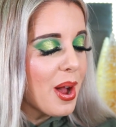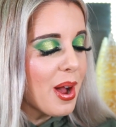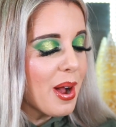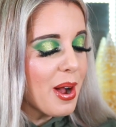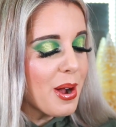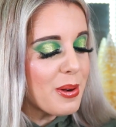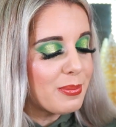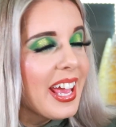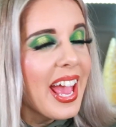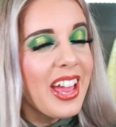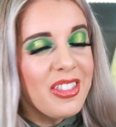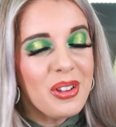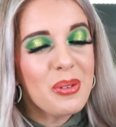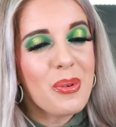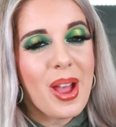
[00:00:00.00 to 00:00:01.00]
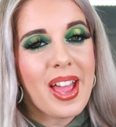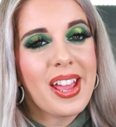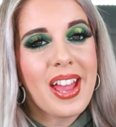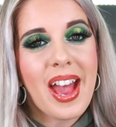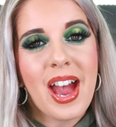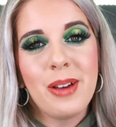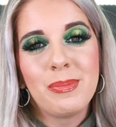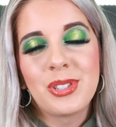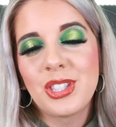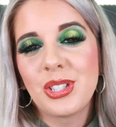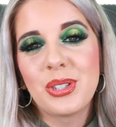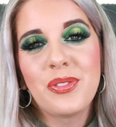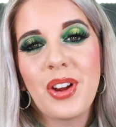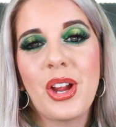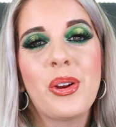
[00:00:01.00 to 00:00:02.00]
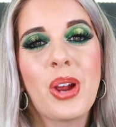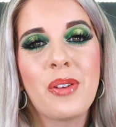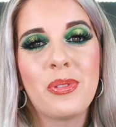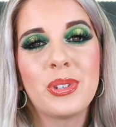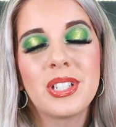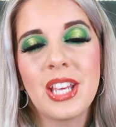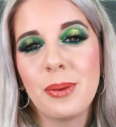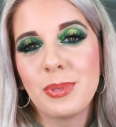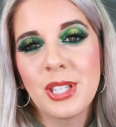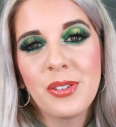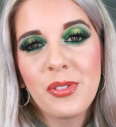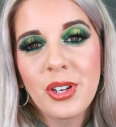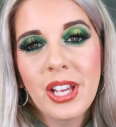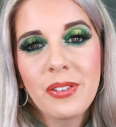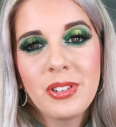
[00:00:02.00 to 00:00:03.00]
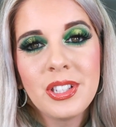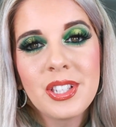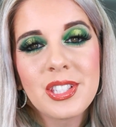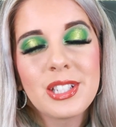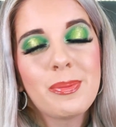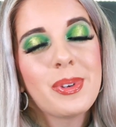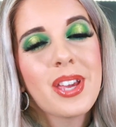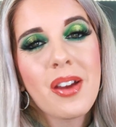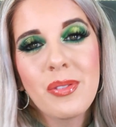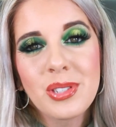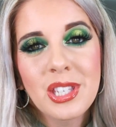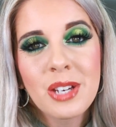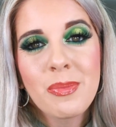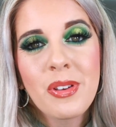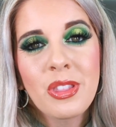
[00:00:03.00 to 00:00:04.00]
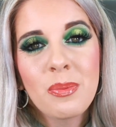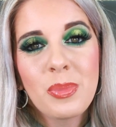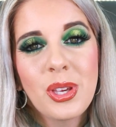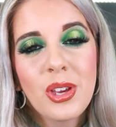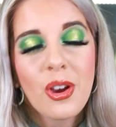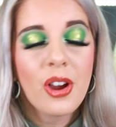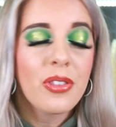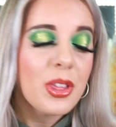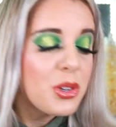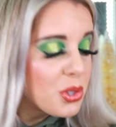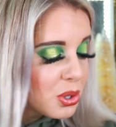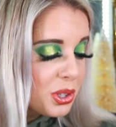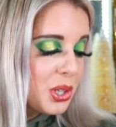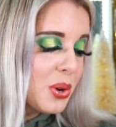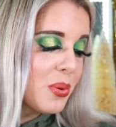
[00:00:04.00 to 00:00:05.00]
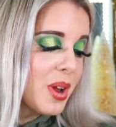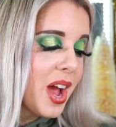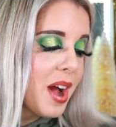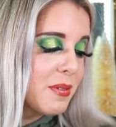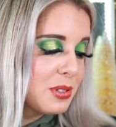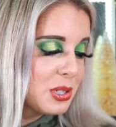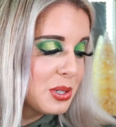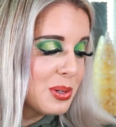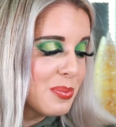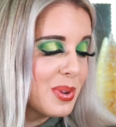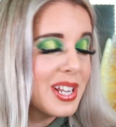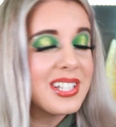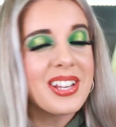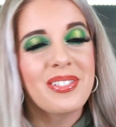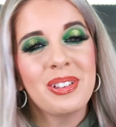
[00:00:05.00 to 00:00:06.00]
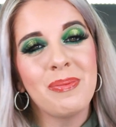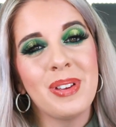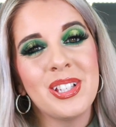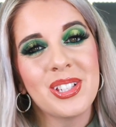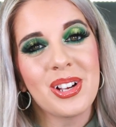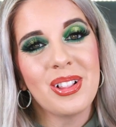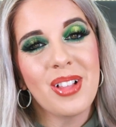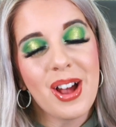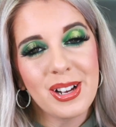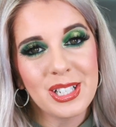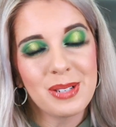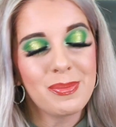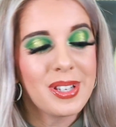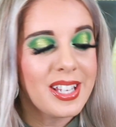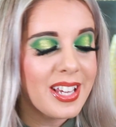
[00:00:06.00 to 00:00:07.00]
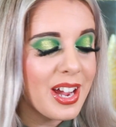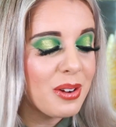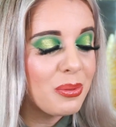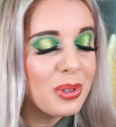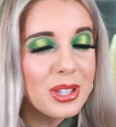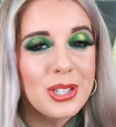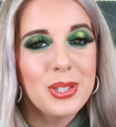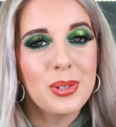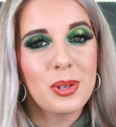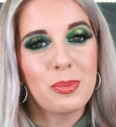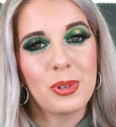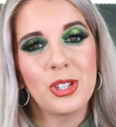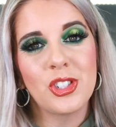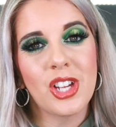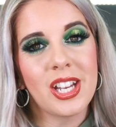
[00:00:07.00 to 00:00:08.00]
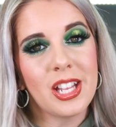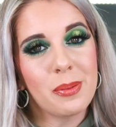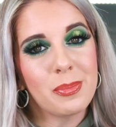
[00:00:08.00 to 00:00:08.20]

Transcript: Either way, I'm still very grateful to Ipsy for gifting this to me every single month in PR. They truly don't have to, but it definitely means a lot to me. I really do appreciate